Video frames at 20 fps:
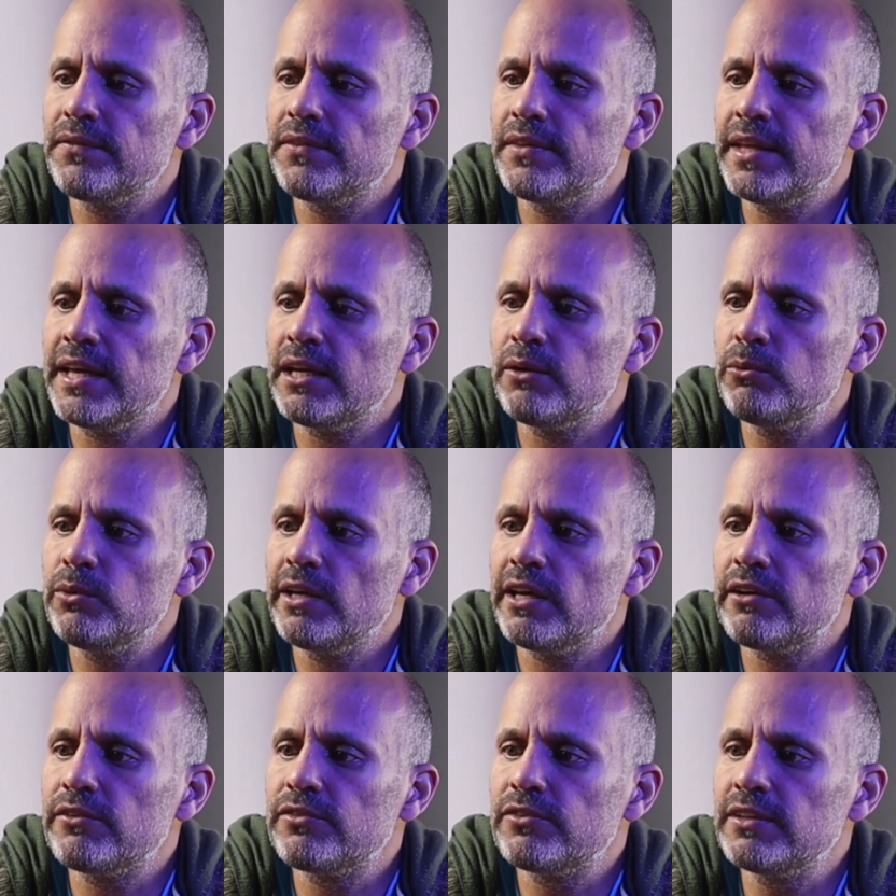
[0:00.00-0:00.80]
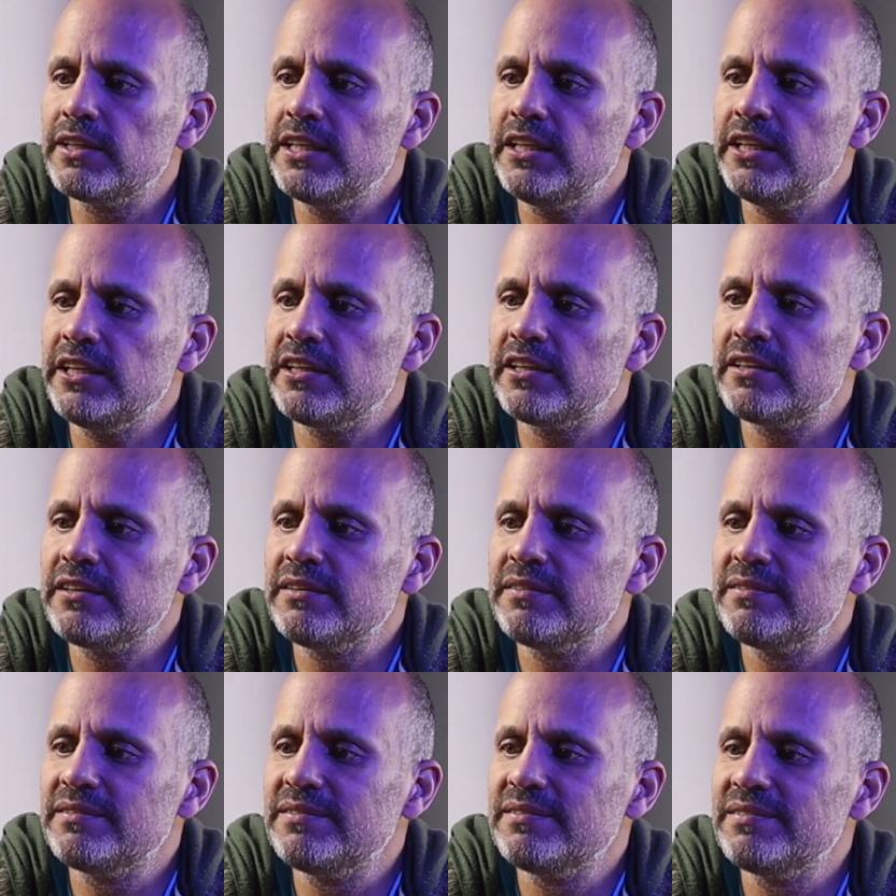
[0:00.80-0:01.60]
then we have linear,
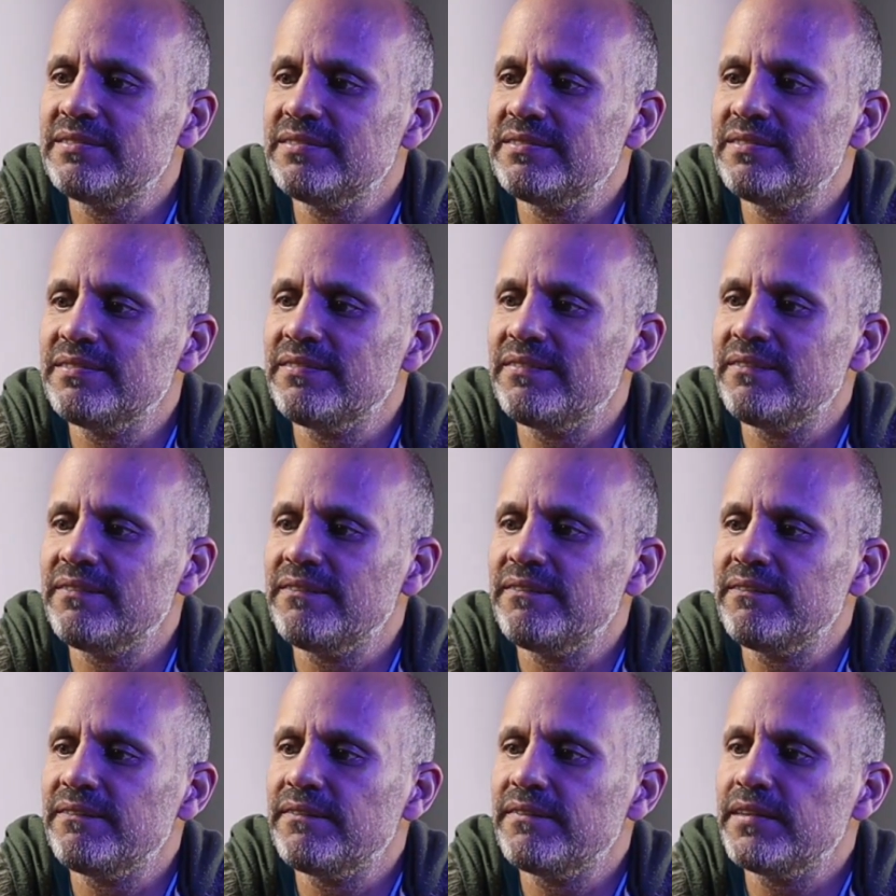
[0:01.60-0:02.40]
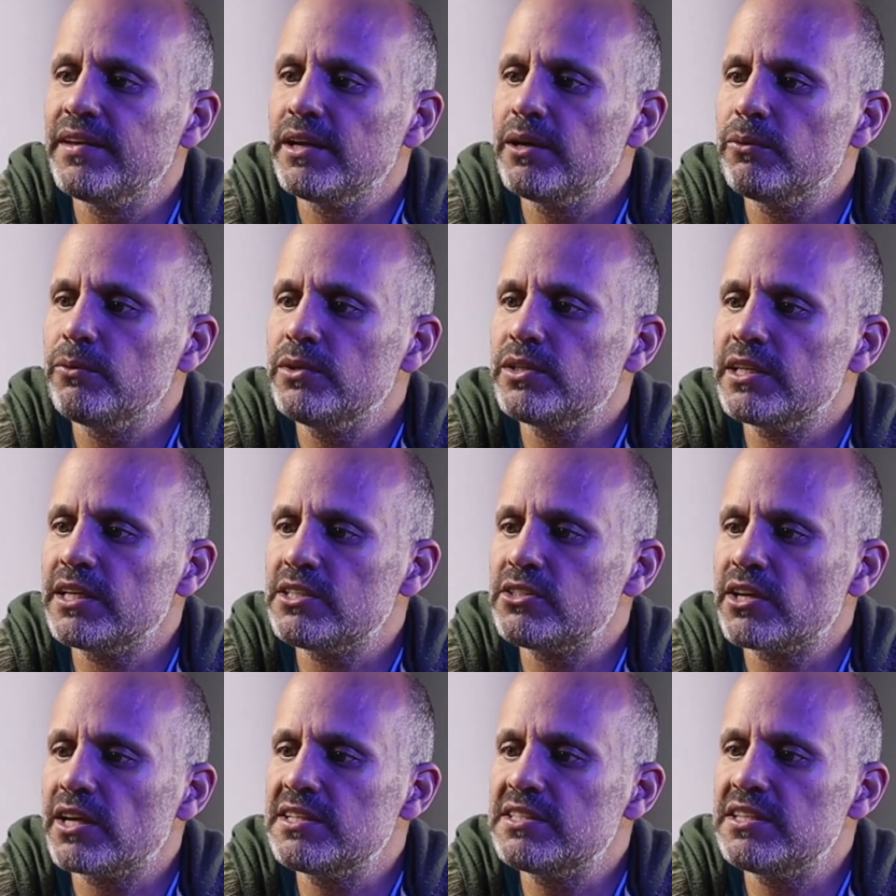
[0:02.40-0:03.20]
which
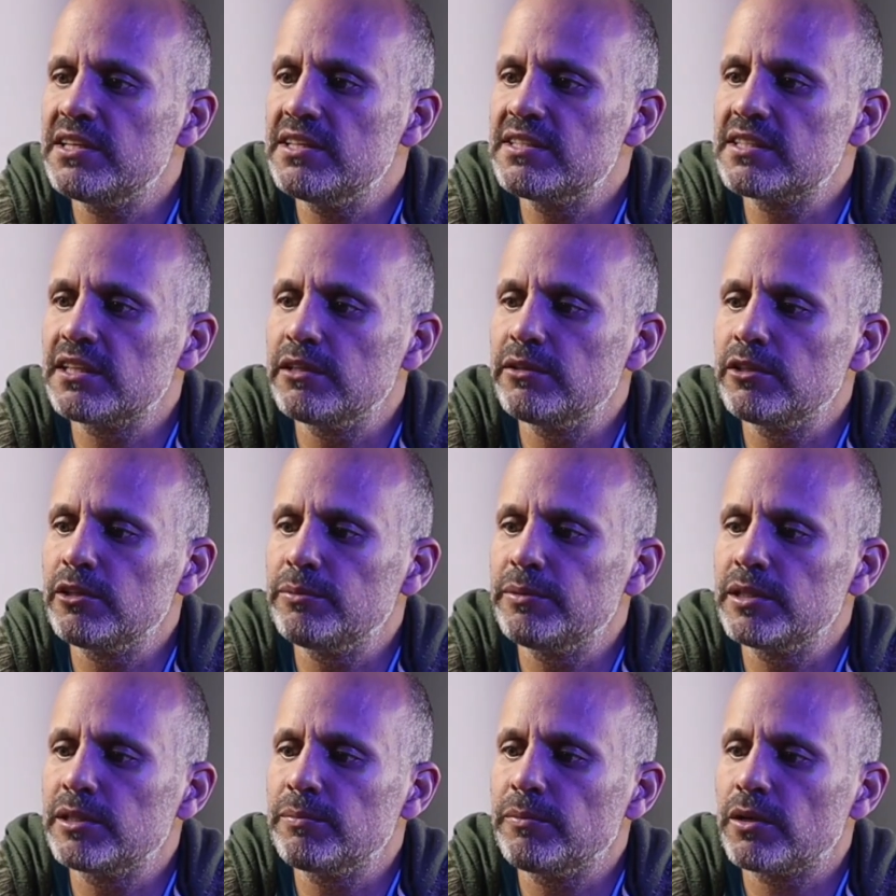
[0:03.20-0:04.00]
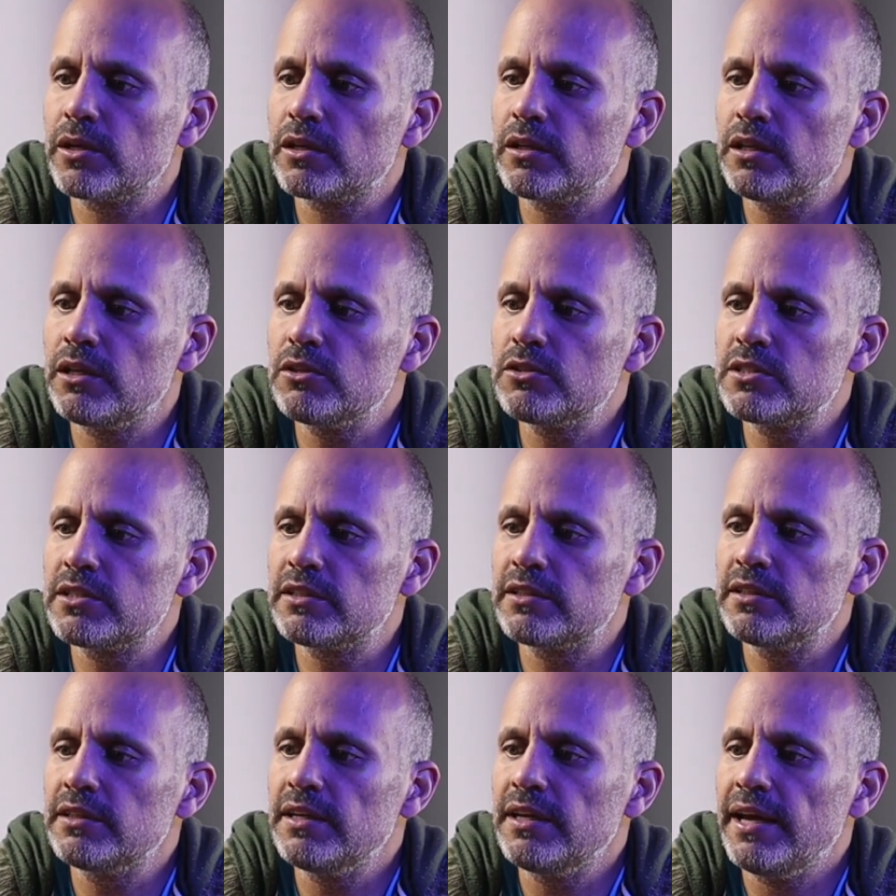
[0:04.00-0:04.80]
as you can see it's a little bit more
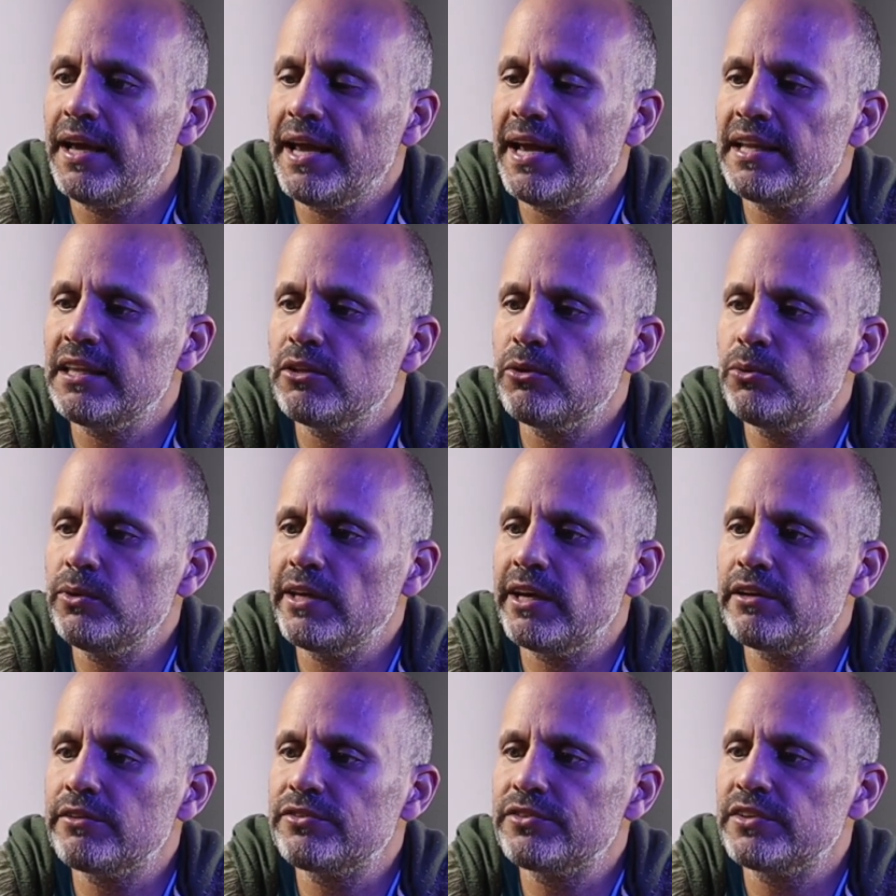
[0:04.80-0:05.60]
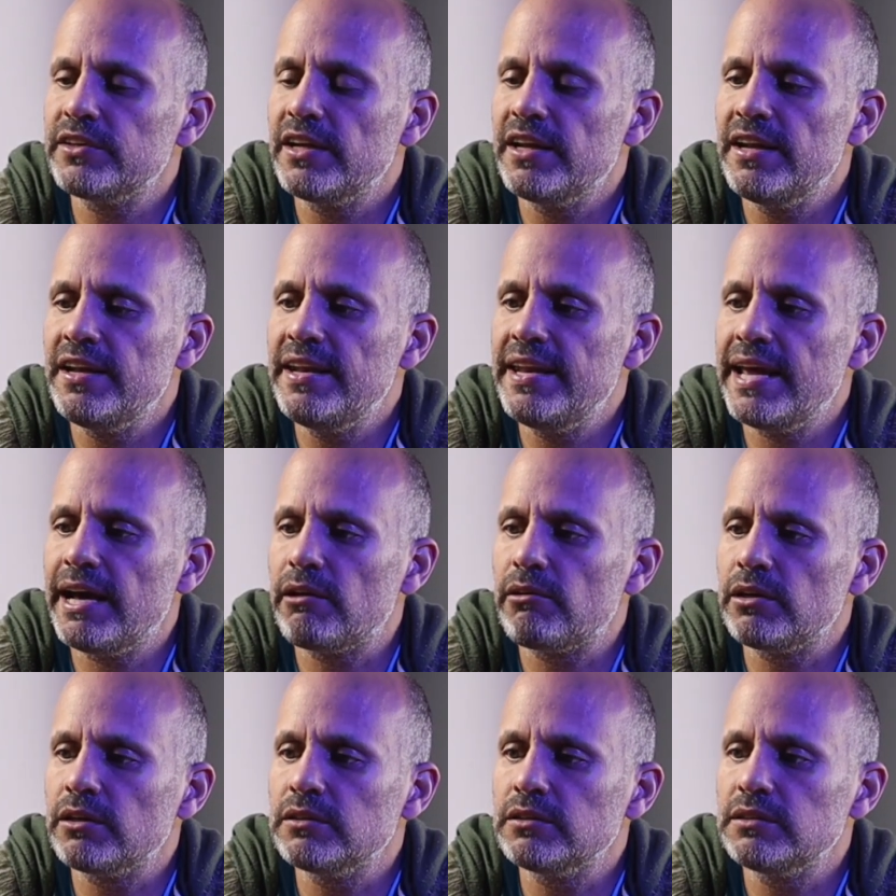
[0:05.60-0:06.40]
closer, and we have
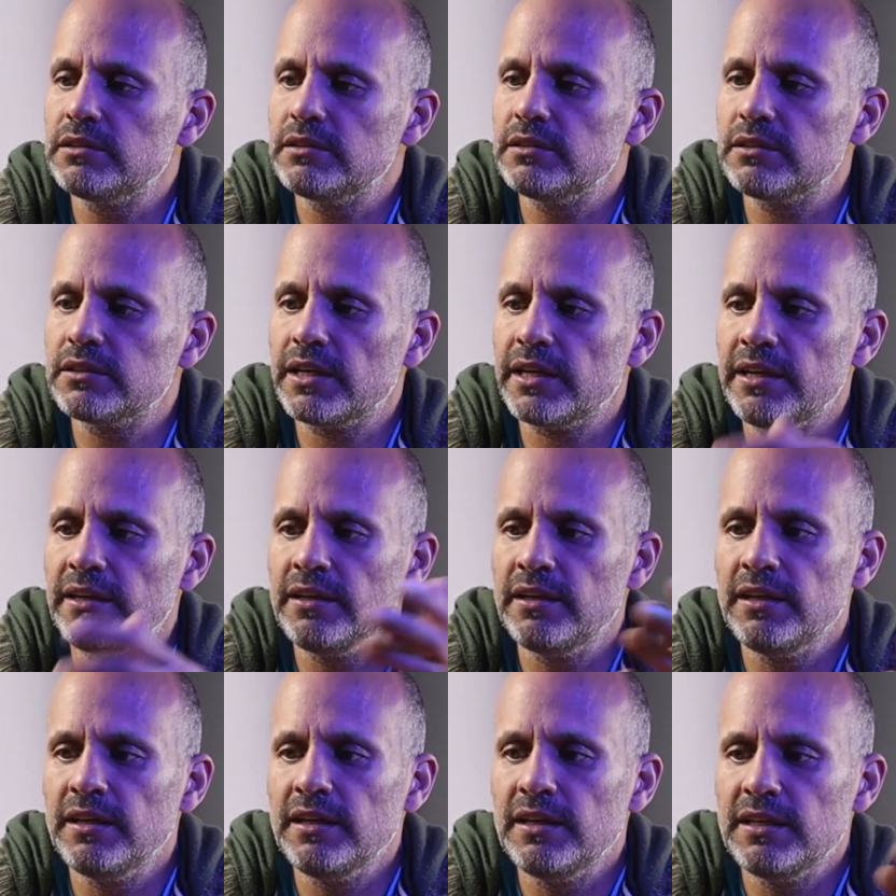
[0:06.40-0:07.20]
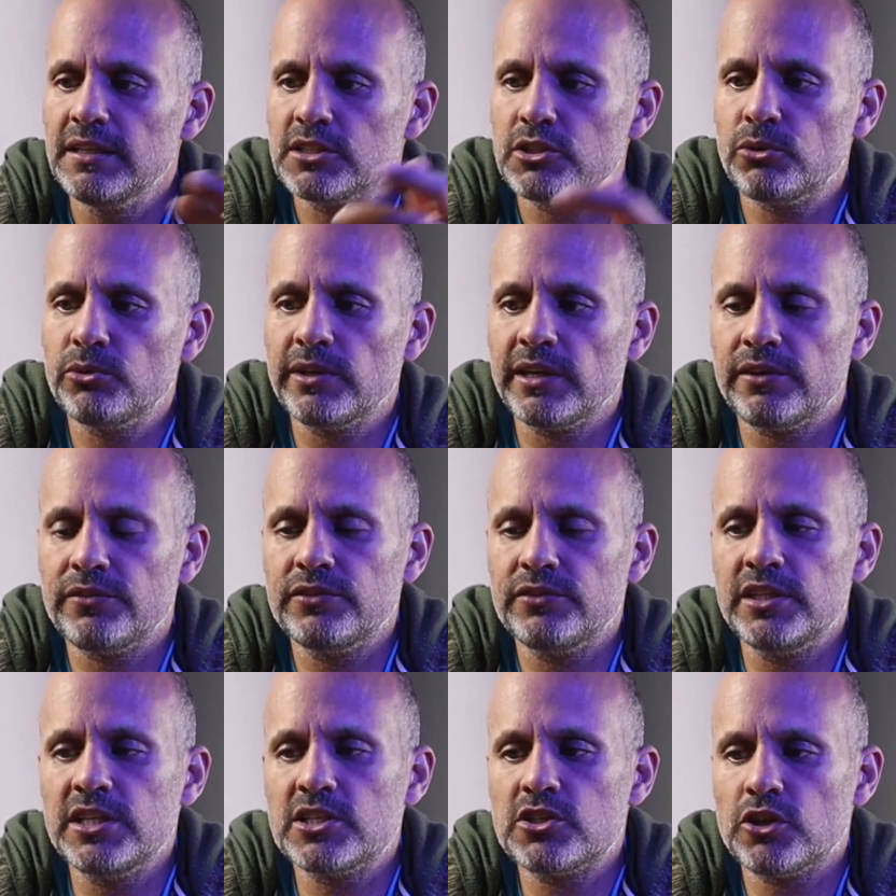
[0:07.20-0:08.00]
narrow. Okay, so we
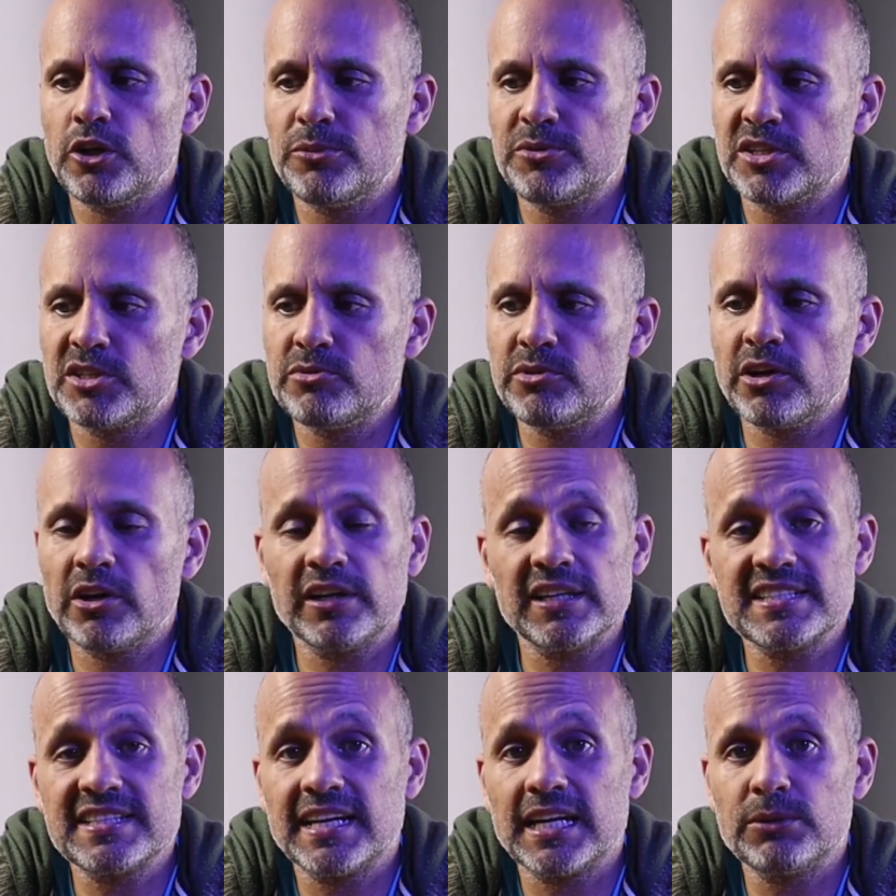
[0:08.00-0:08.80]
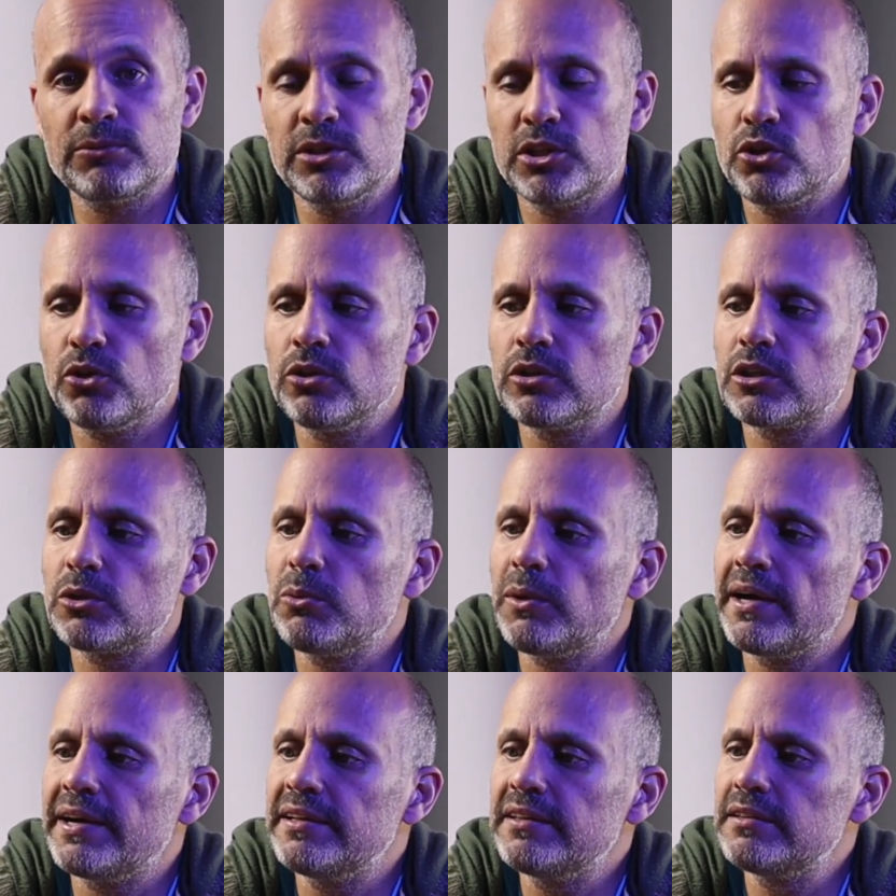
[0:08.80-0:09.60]
have these options. We're going to start with ultra
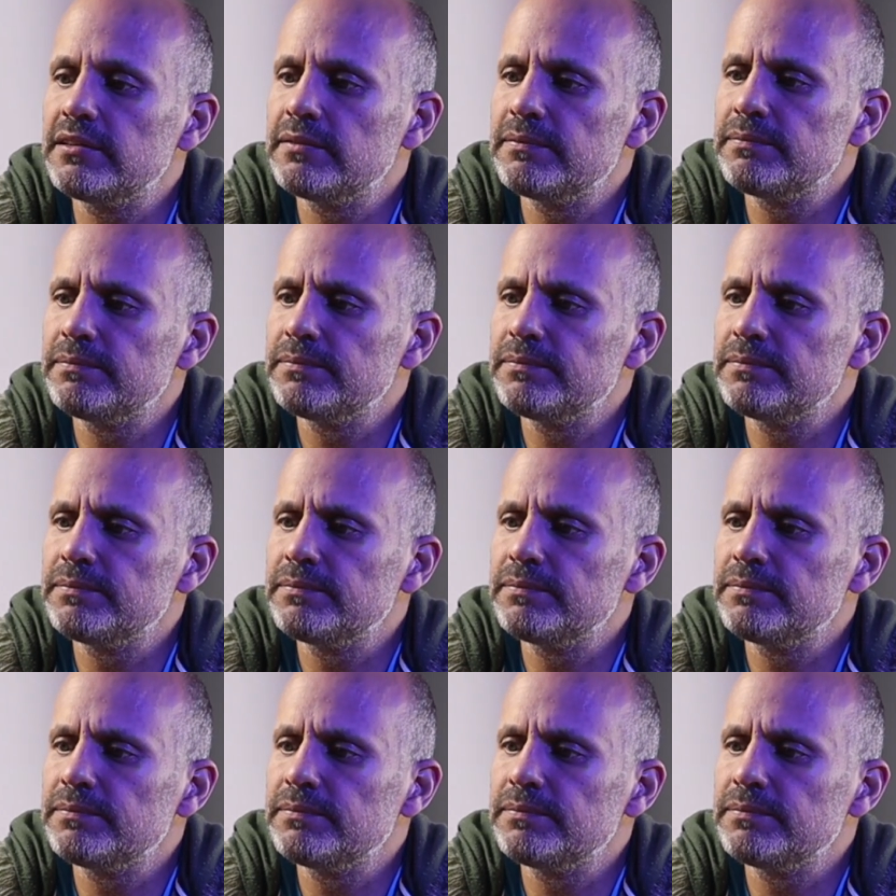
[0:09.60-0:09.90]
wide.